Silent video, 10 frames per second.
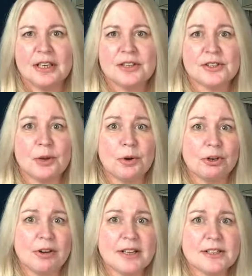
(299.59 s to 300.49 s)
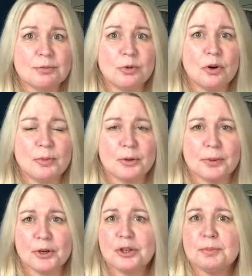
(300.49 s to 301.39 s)
So a creative warm-up
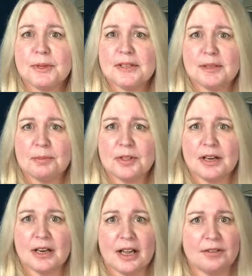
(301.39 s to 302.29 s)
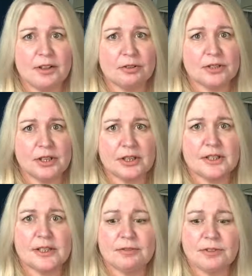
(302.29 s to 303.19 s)
could be something like the
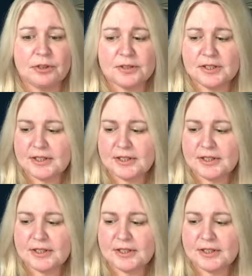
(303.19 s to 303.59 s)
alternative uses